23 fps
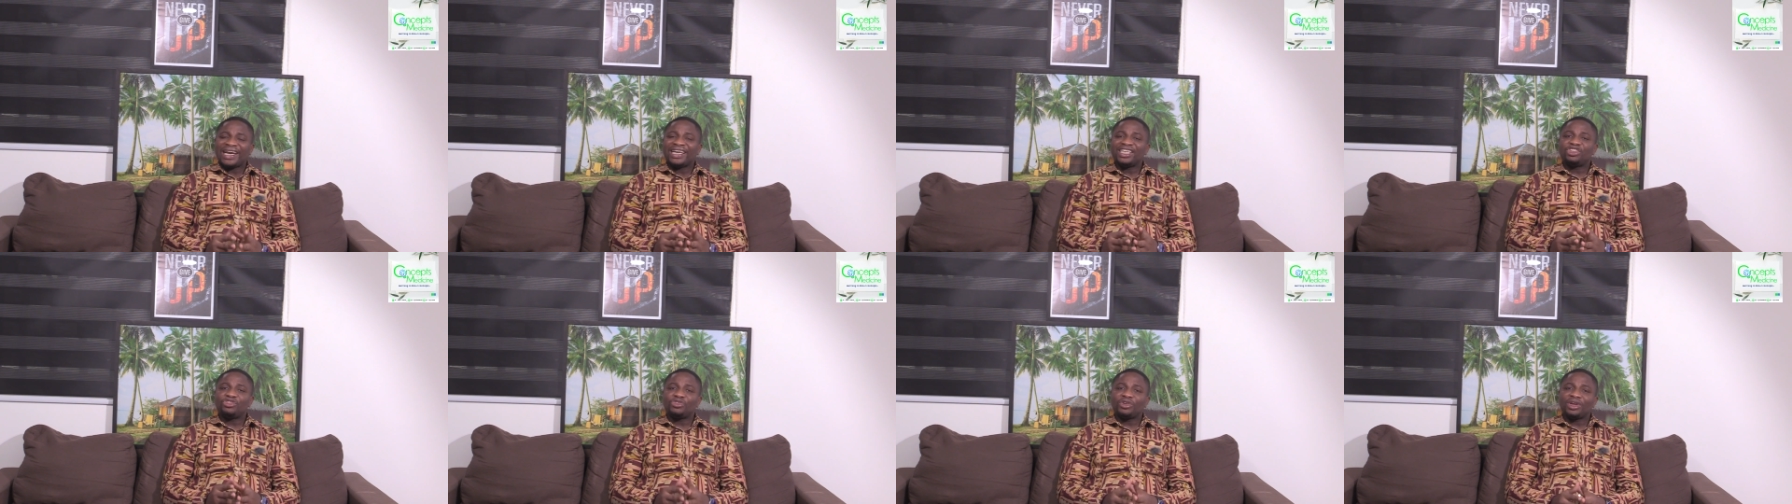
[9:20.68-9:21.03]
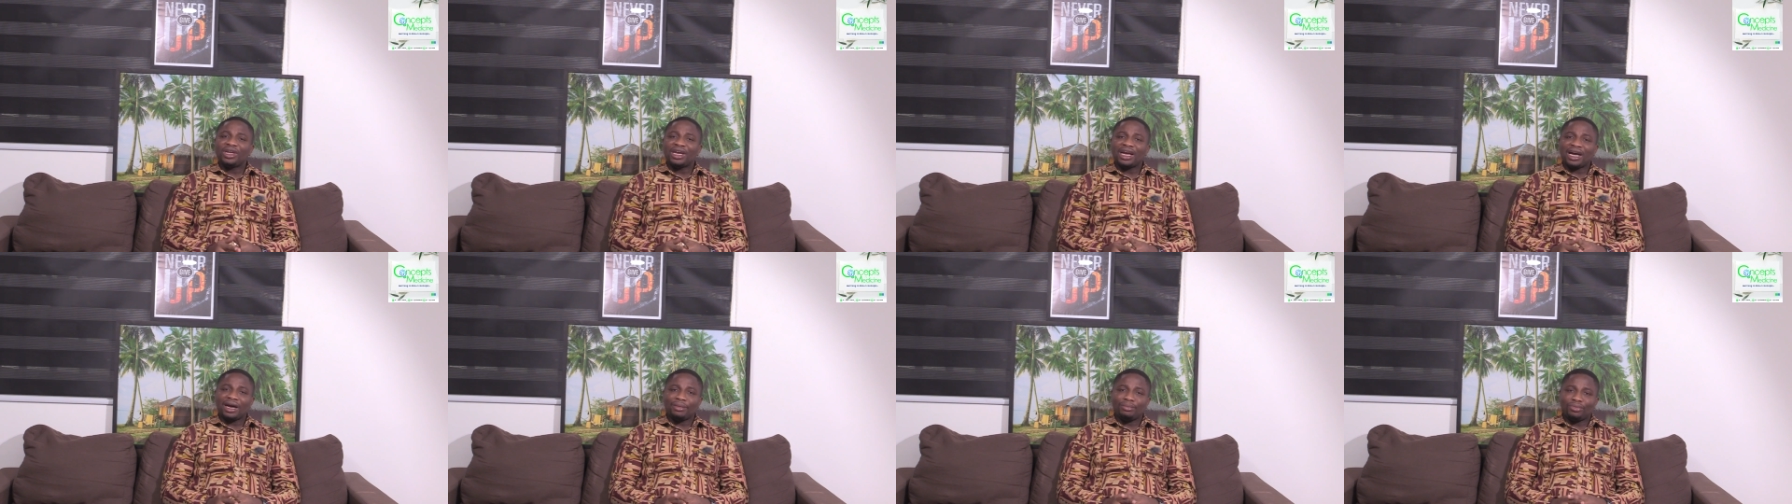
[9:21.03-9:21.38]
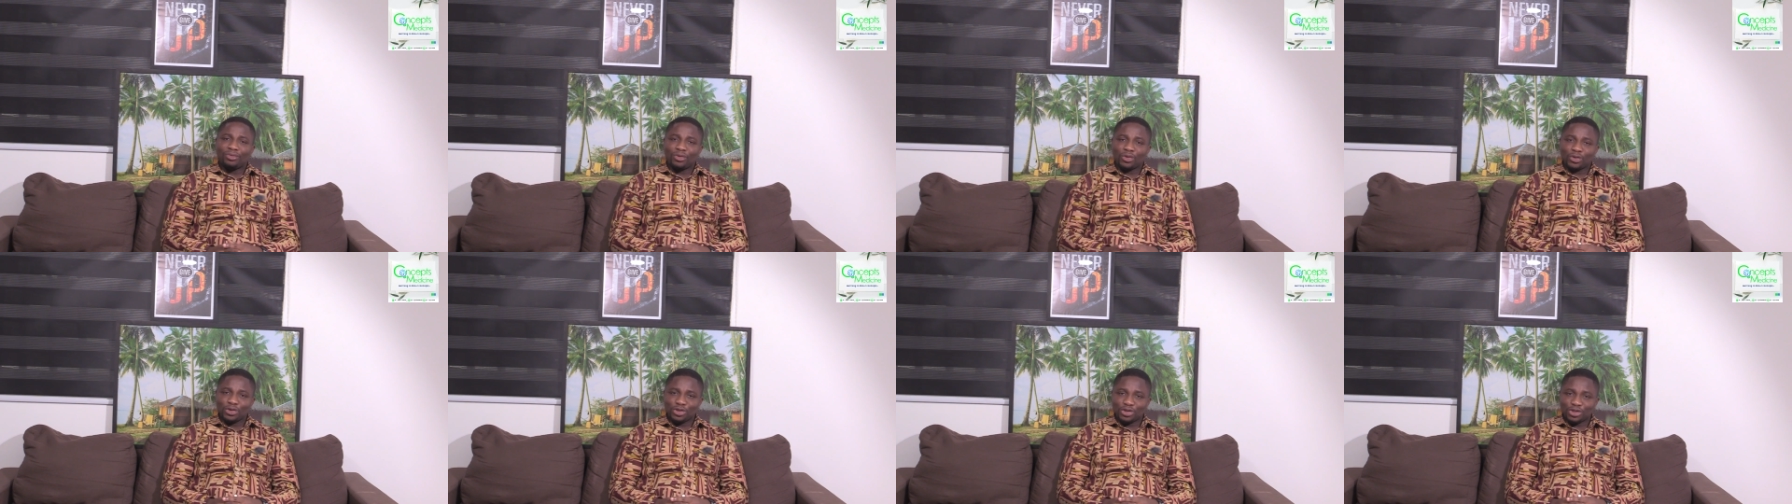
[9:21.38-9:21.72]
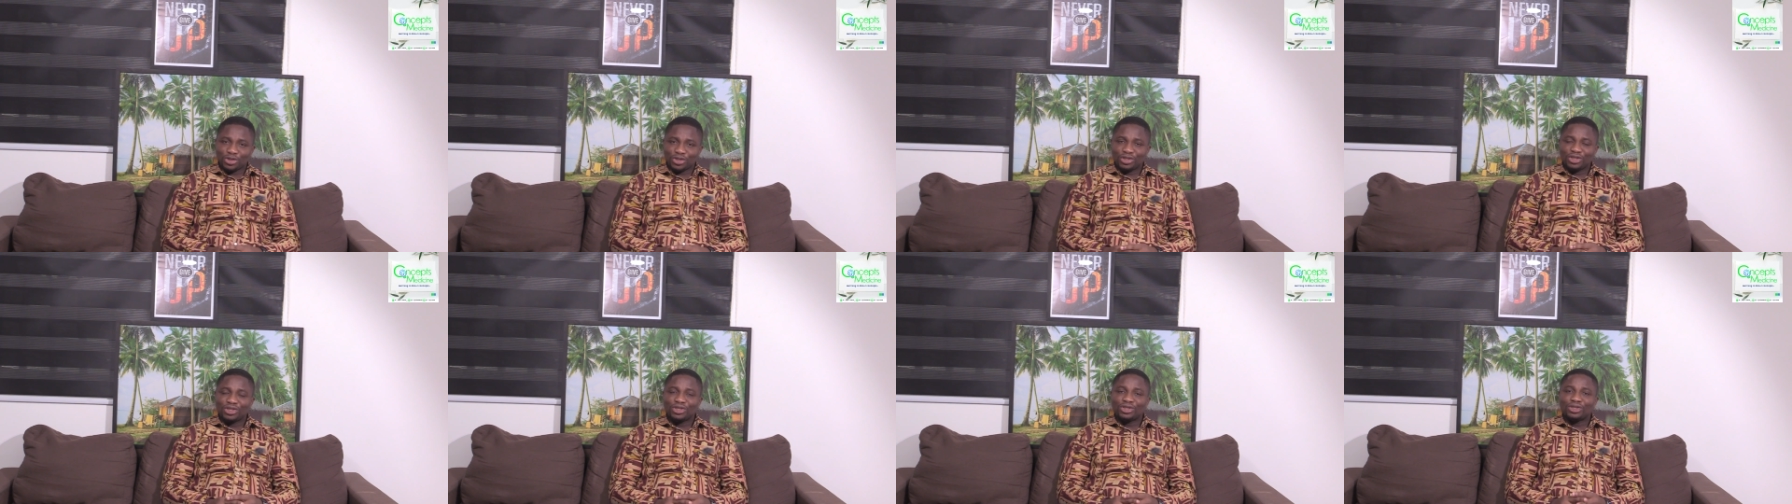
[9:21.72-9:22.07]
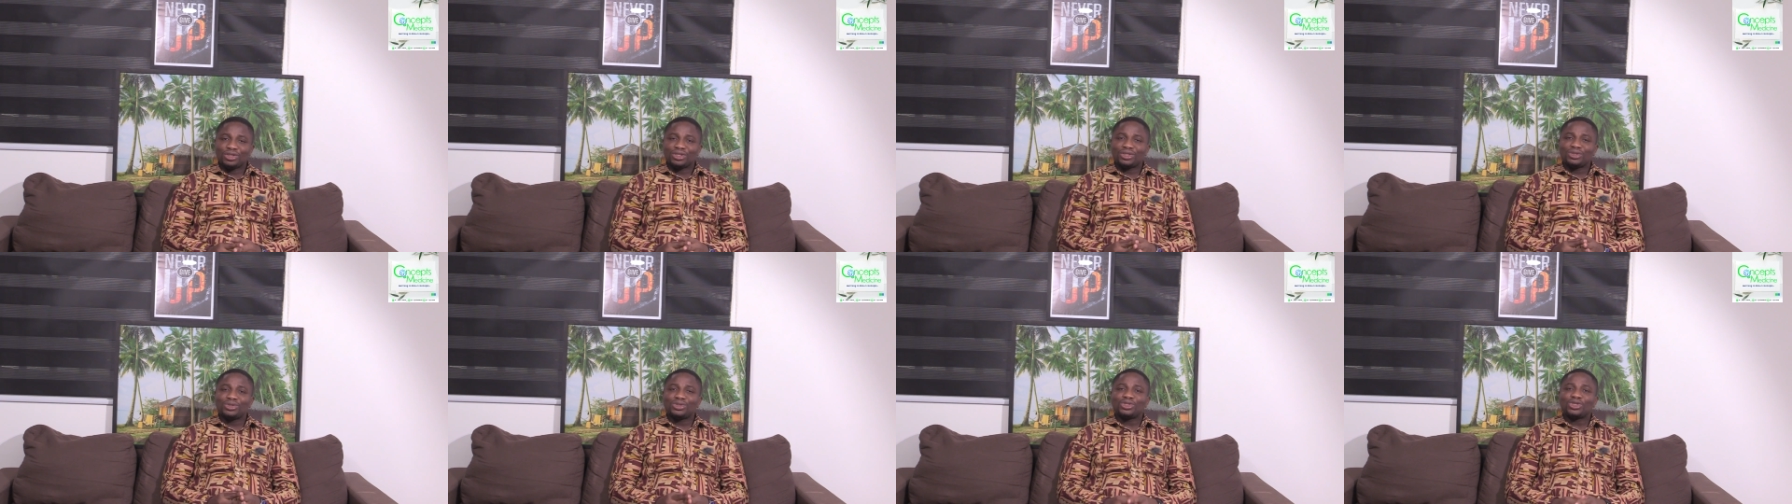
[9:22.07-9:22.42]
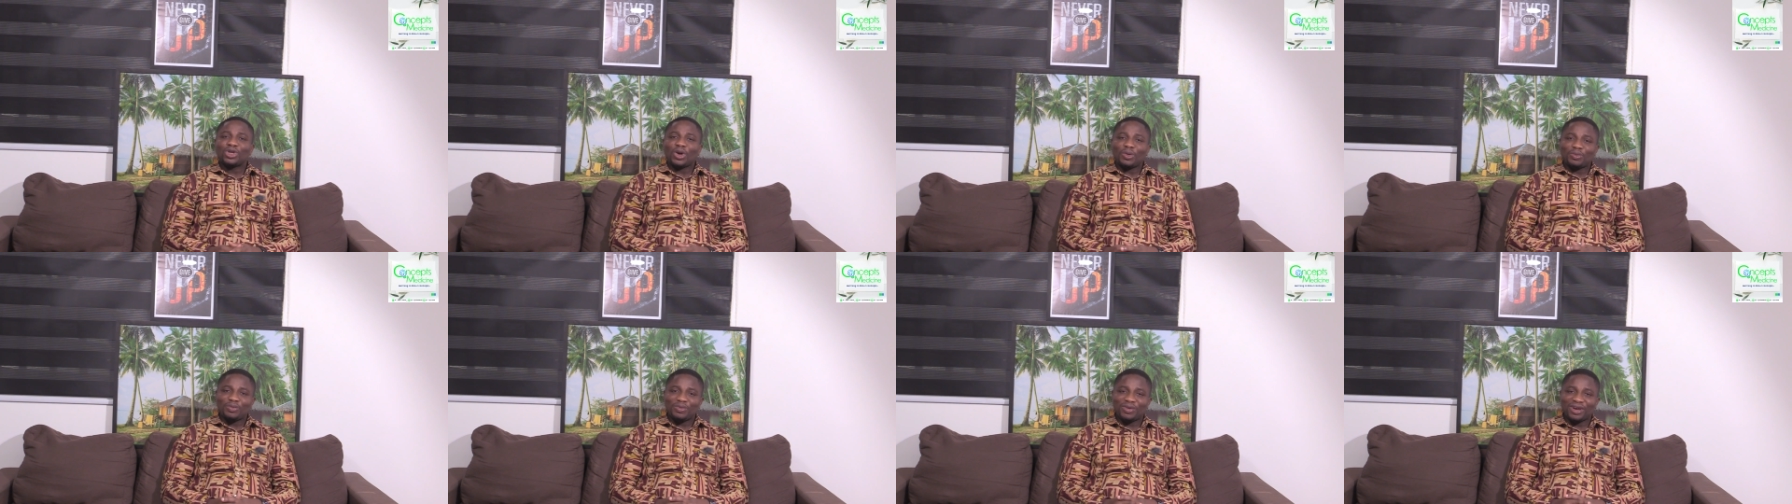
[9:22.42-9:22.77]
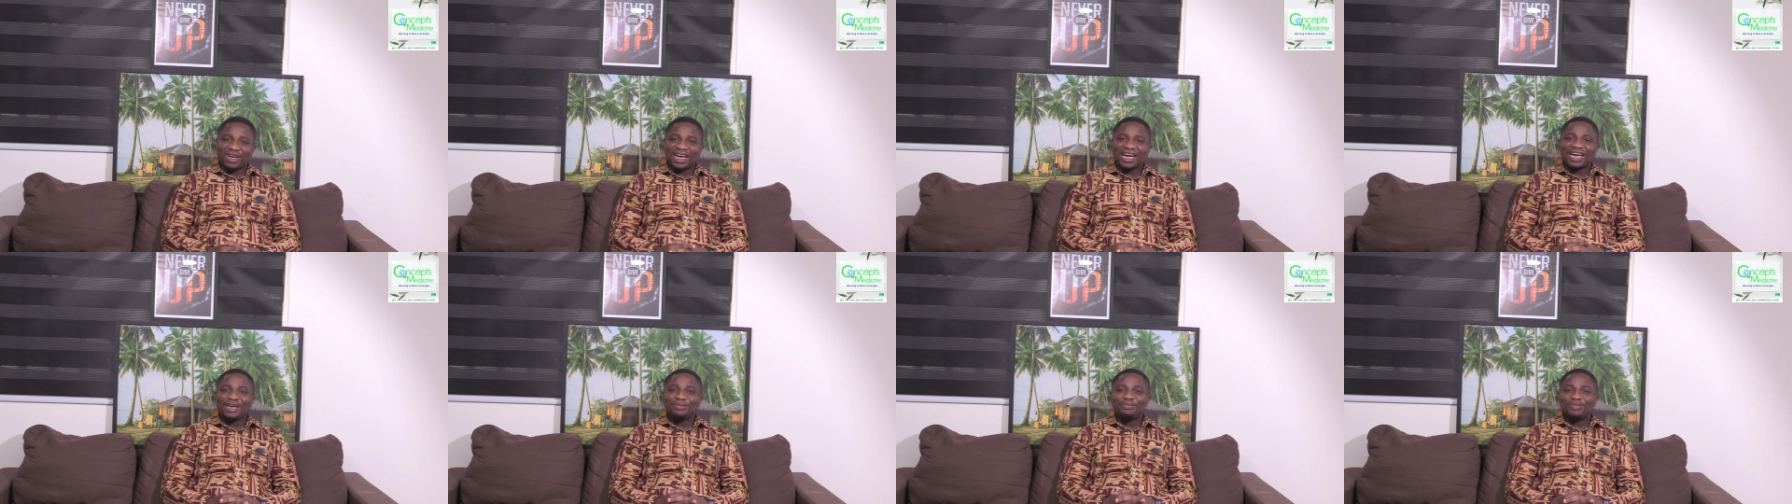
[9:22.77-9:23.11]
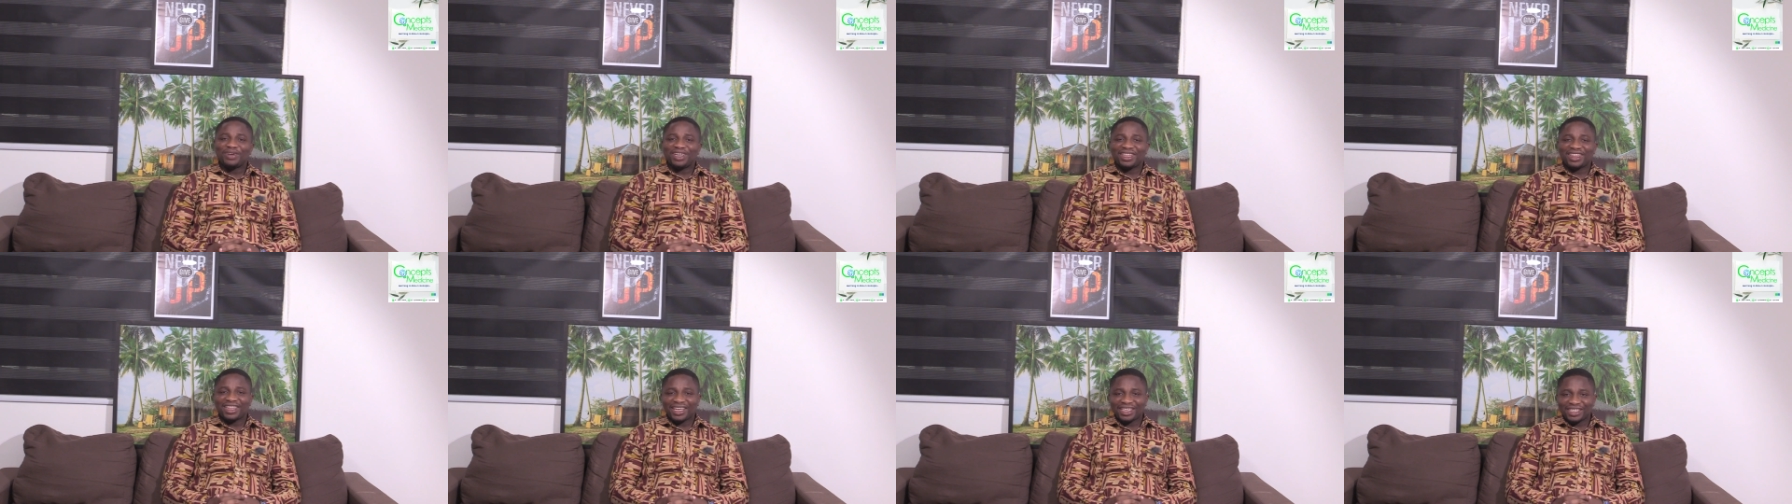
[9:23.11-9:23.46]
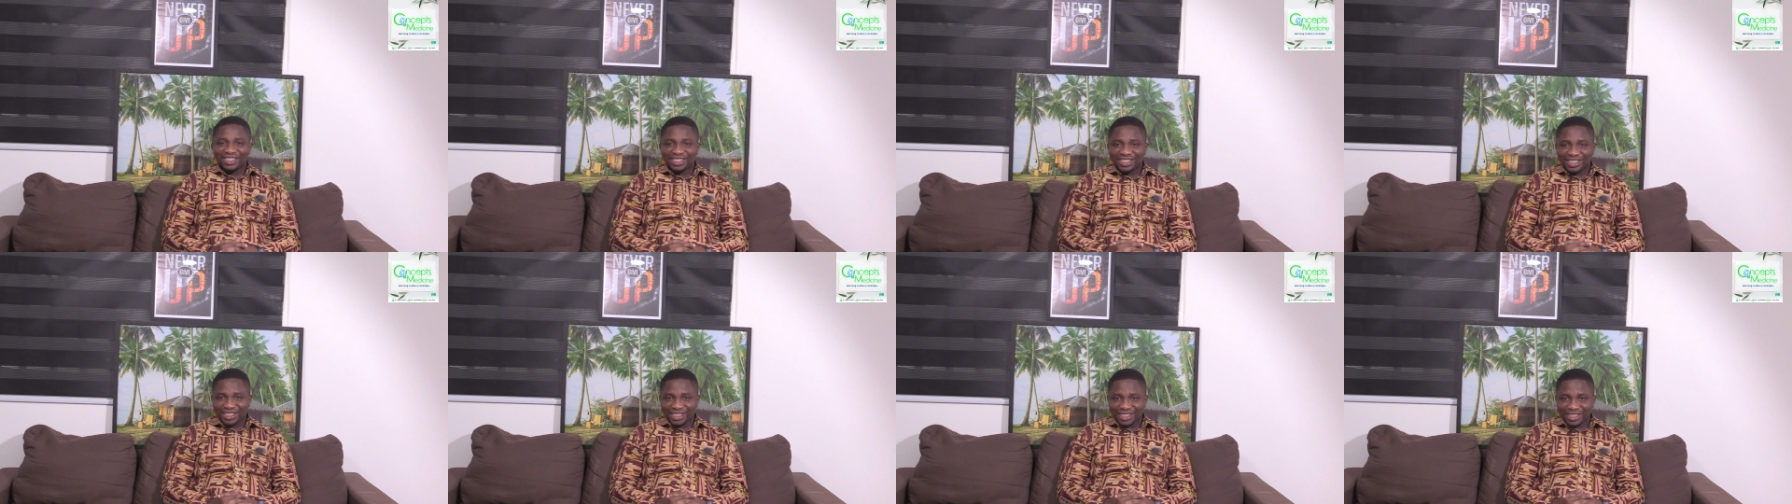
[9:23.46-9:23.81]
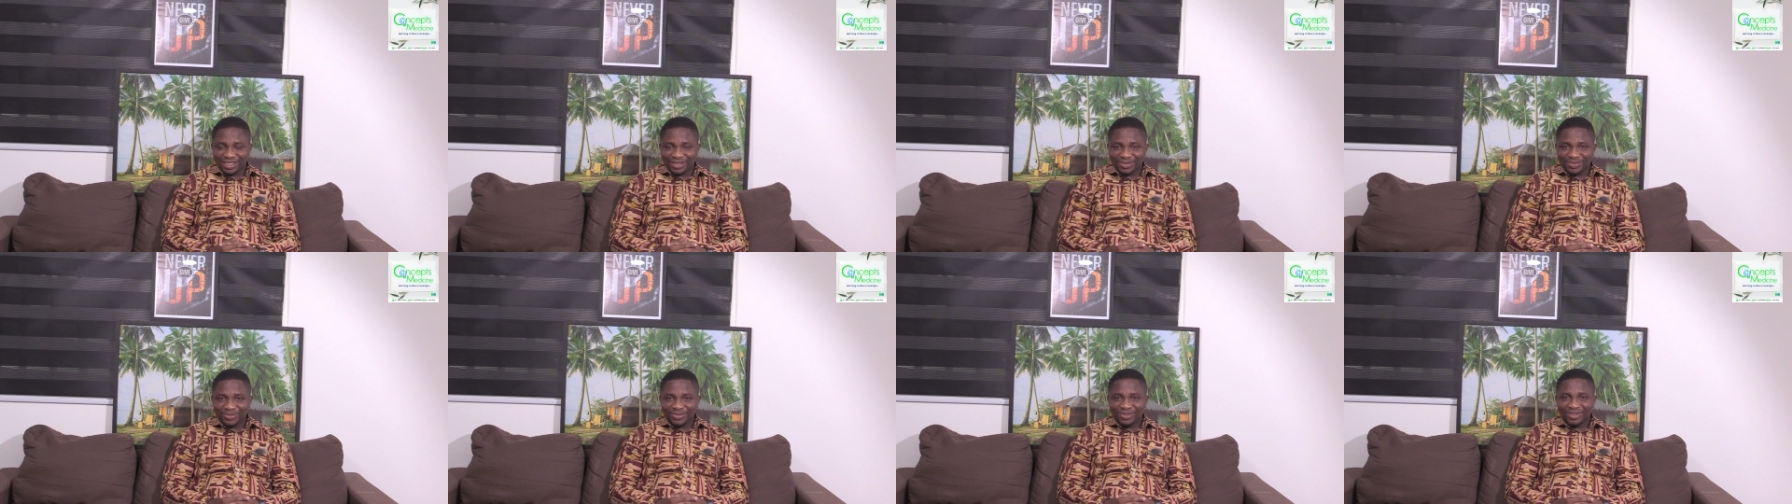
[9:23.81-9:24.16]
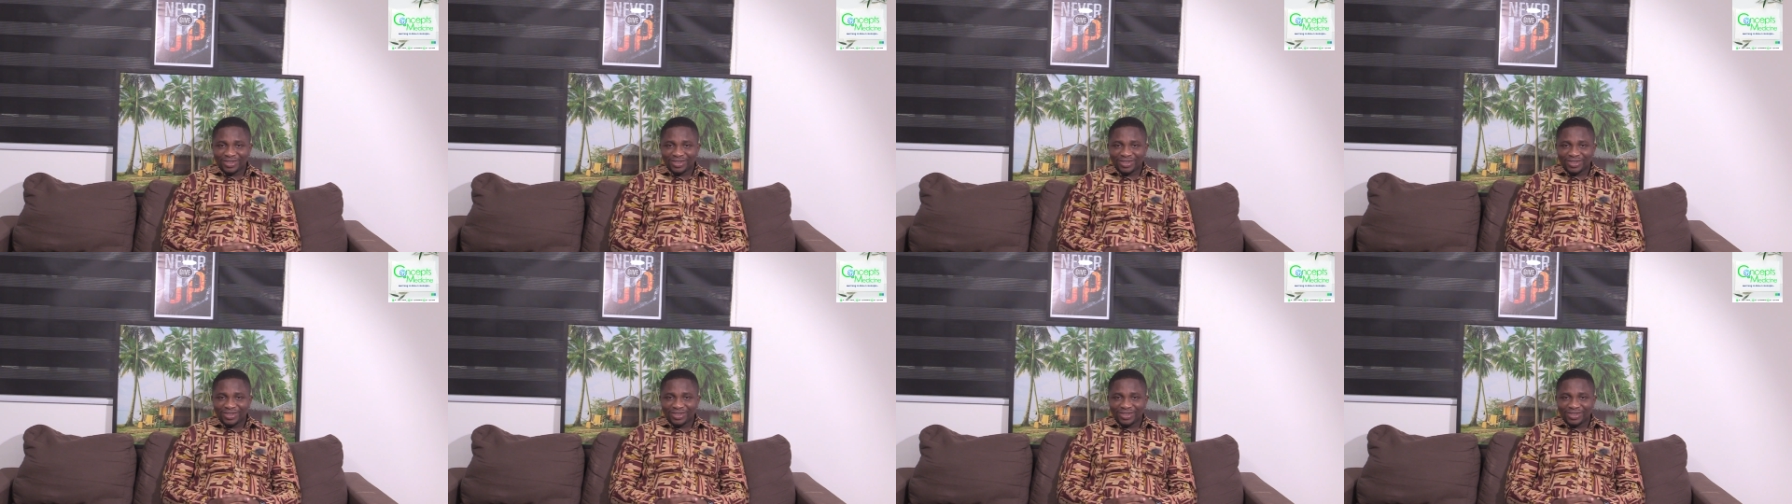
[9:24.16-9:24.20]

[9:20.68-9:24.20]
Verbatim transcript: Dietary Approach to Stop Hypertension.